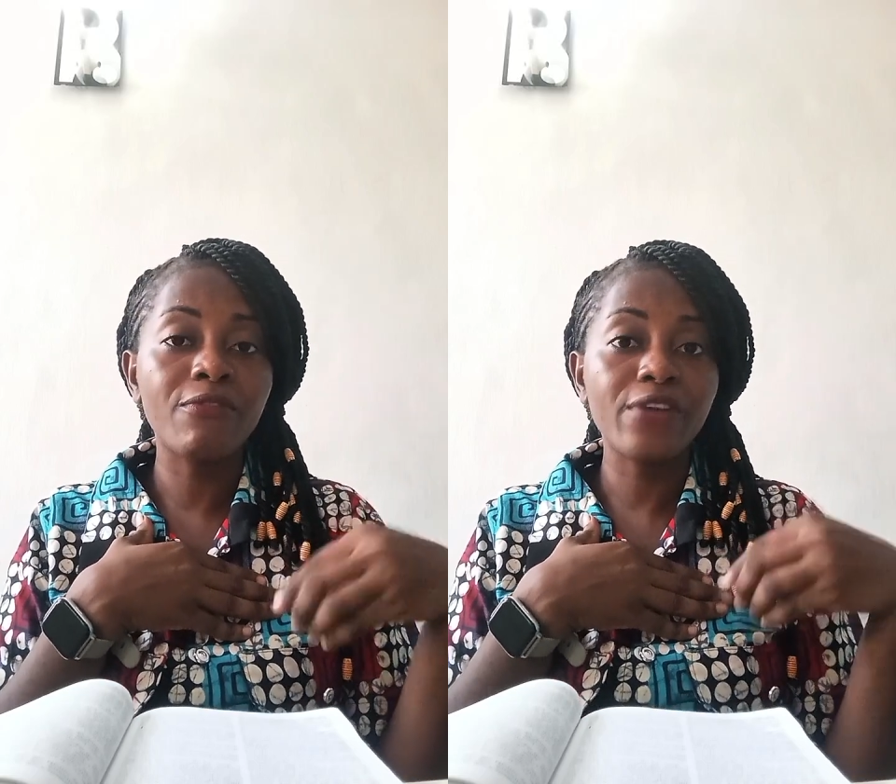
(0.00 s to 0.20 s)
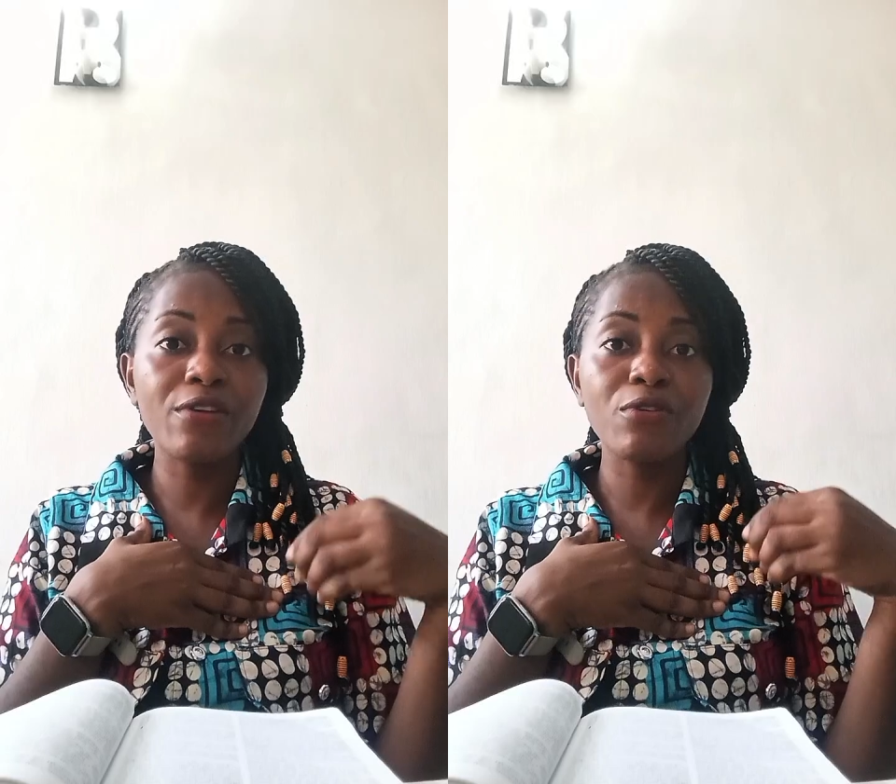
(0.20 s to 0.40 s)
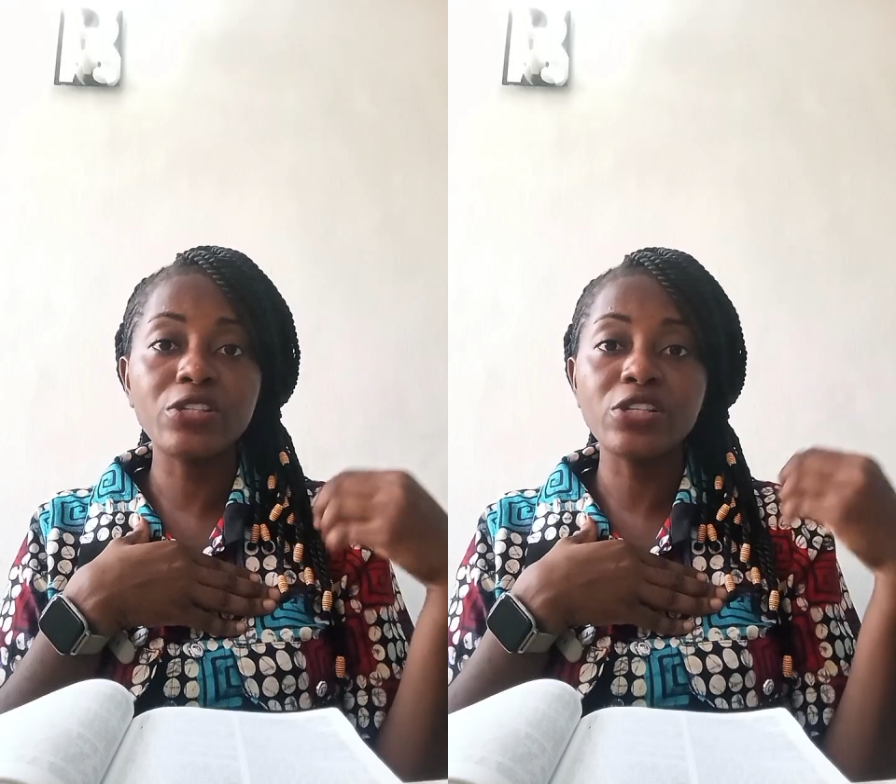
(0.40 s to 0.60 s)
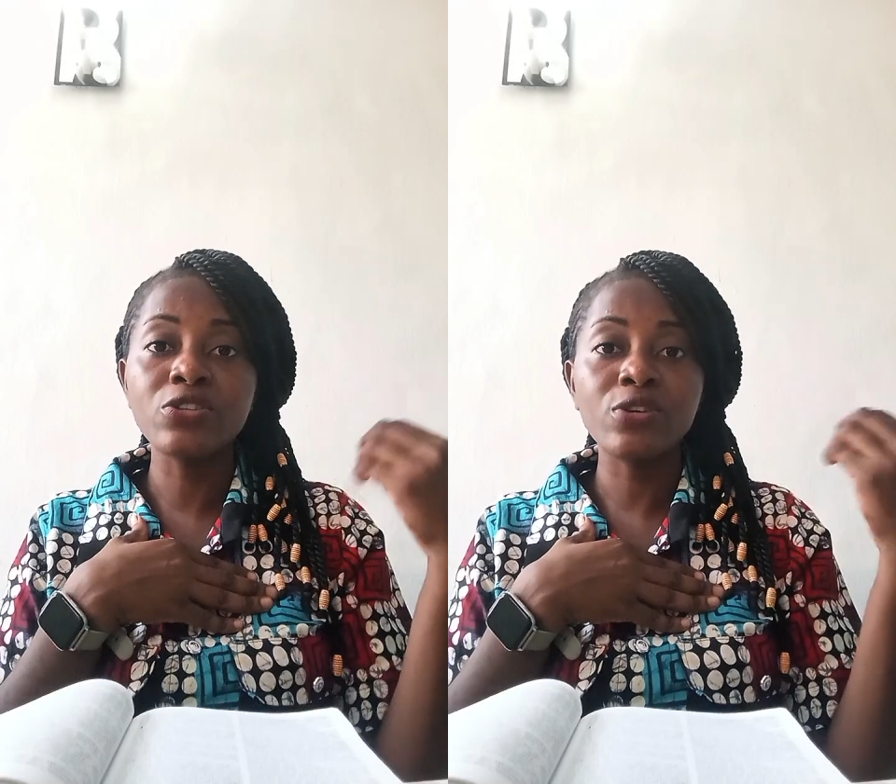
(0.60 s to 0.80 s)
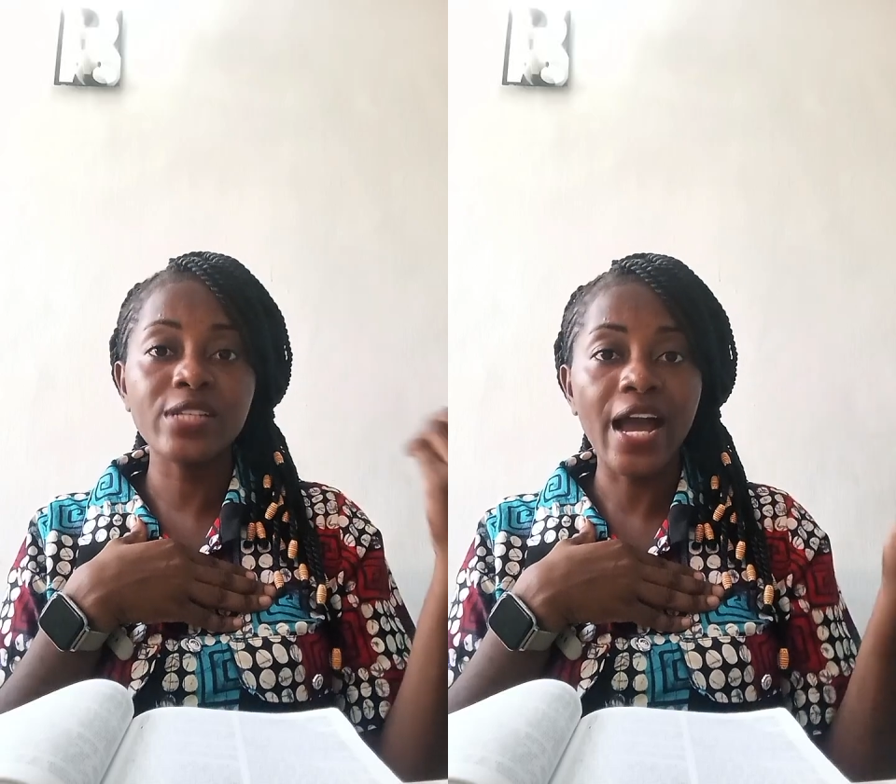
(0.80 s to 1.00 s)
Pharaoh did
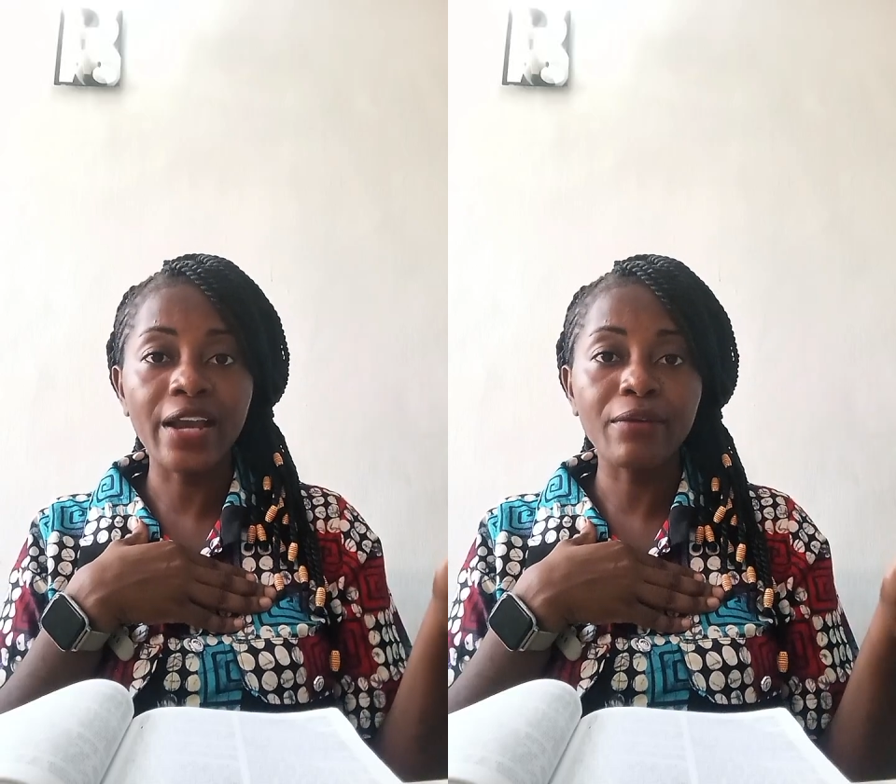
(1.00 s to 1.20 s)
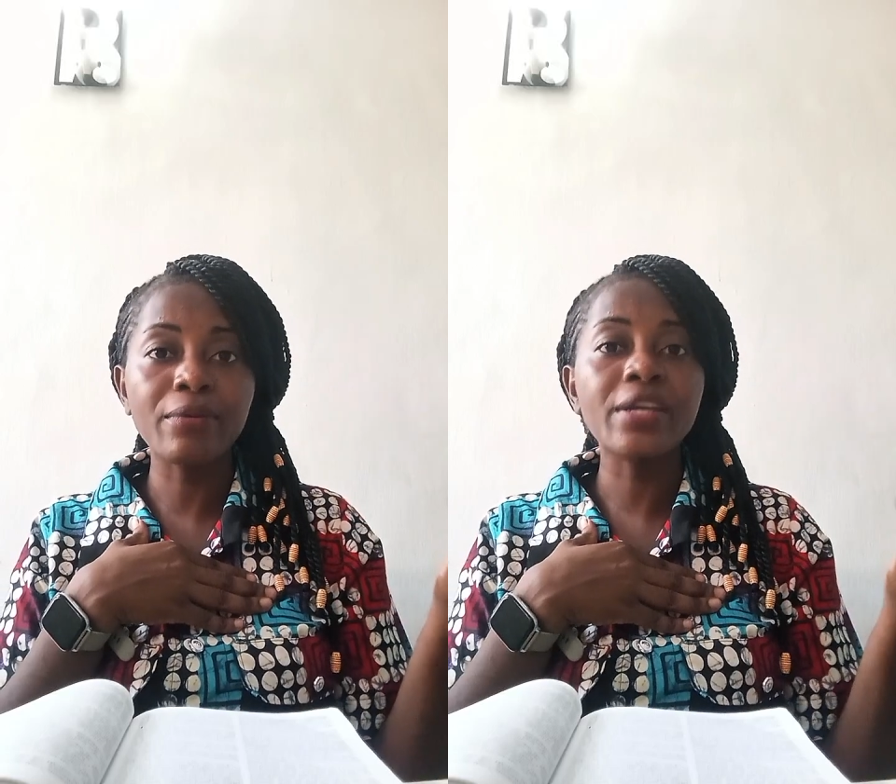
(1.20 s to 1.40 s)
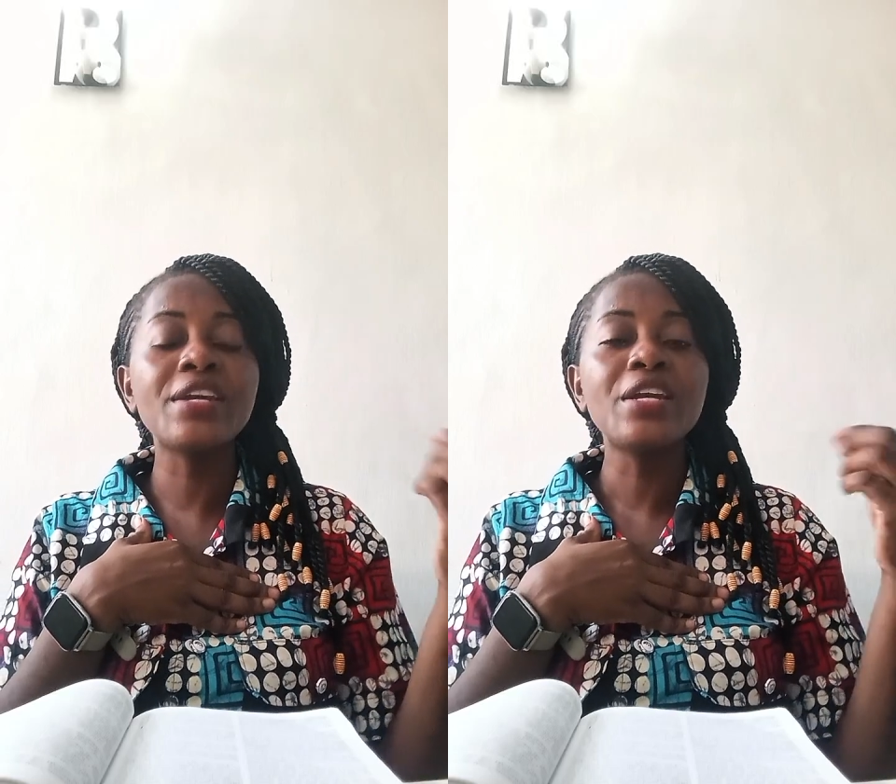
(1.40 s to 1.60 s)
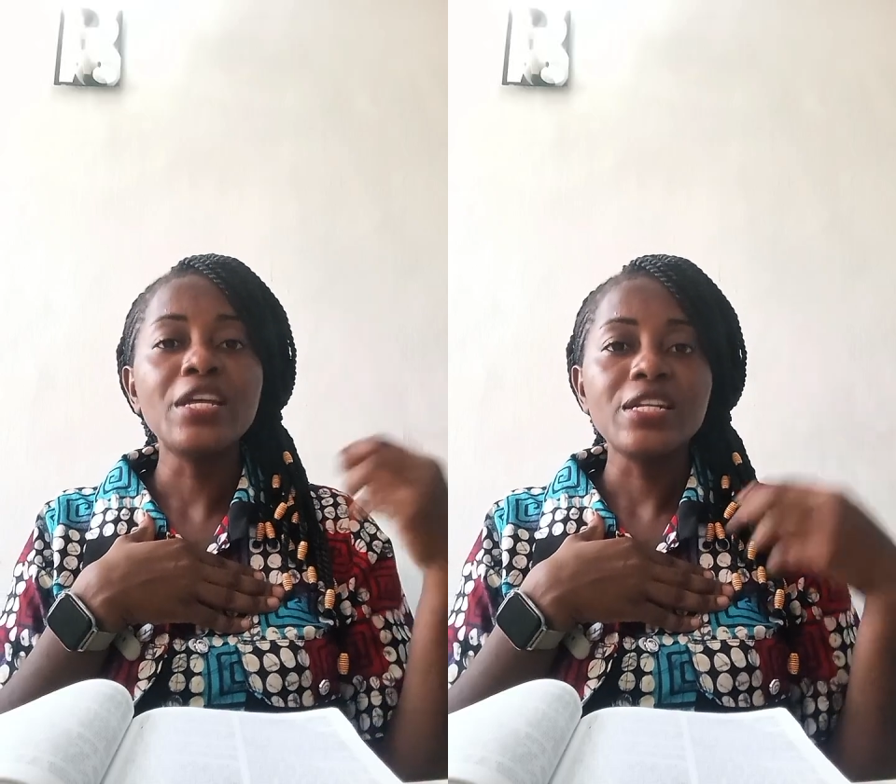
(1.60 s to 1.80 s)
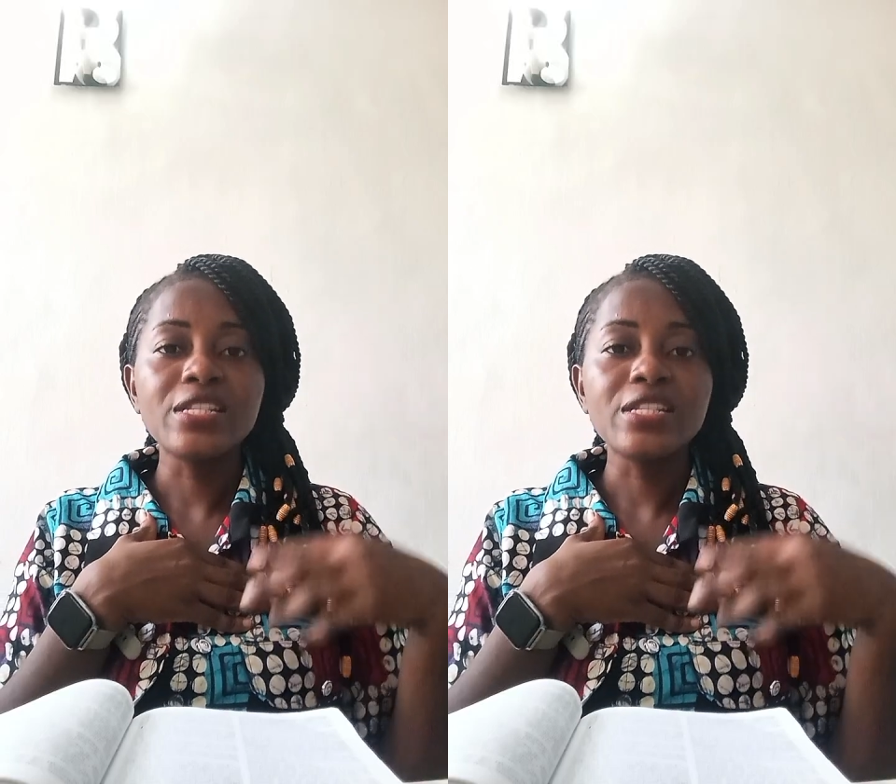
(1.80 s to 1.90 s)
not agree,